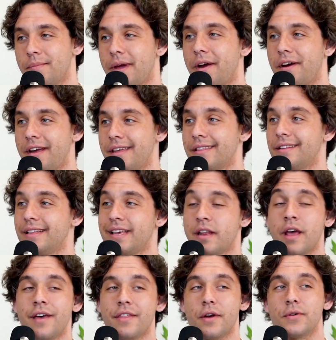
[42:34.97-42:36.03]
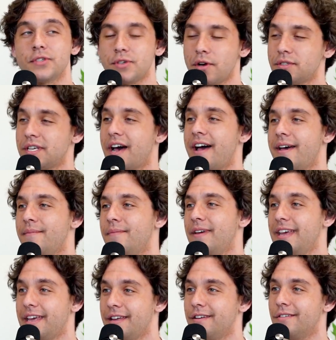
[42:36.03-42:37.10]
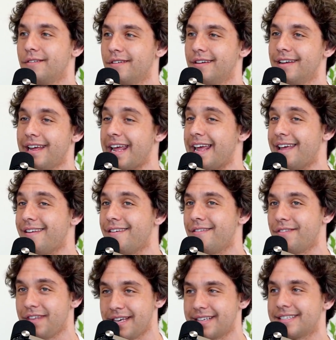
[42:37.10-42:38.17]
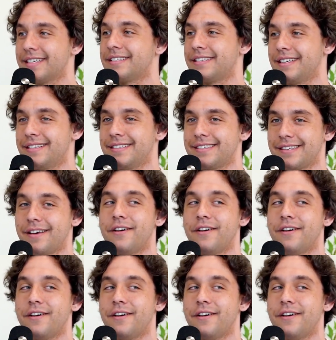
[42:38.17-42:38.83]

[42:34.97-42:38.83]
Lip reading: burying the lead. There was no time in the existence